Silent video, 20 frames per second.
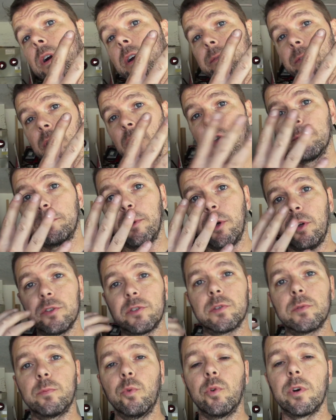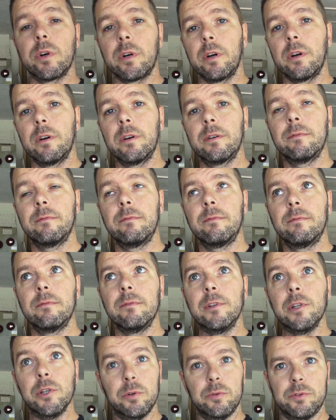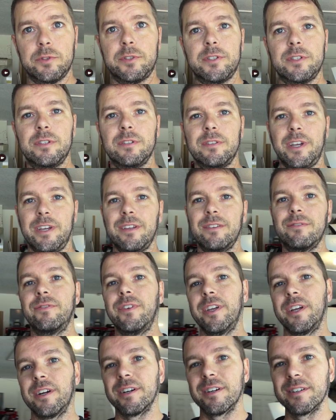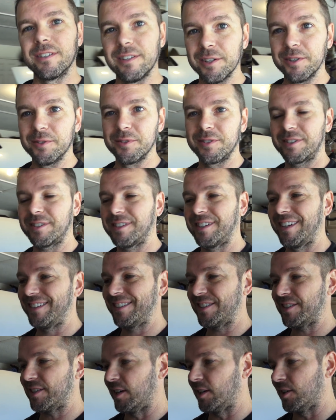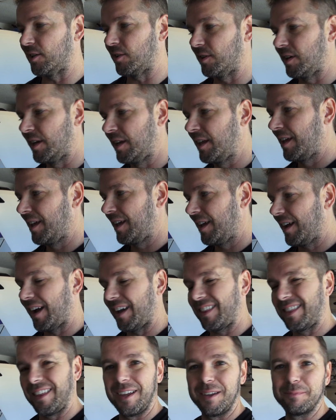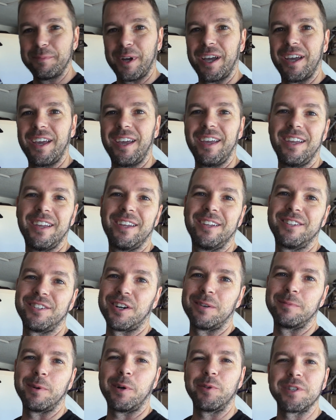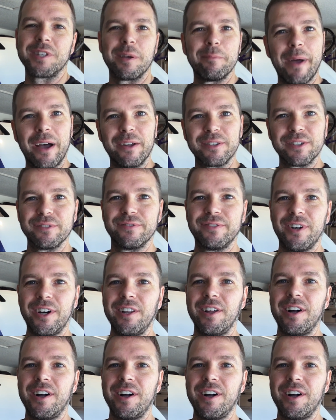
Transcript: of those bolts were loose, like finger loose. So I think my turbo was about to fall